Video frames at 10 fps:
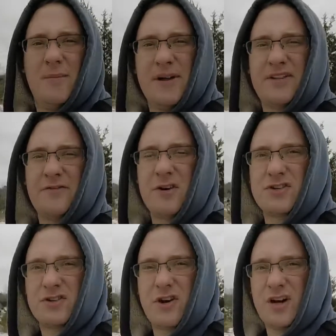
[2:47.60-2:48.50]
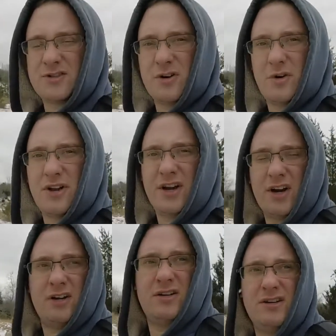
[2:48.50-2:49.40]
I'm at the first crossroad
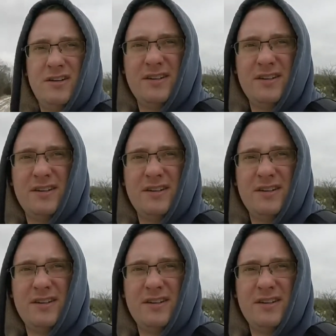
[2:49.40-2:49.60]
here.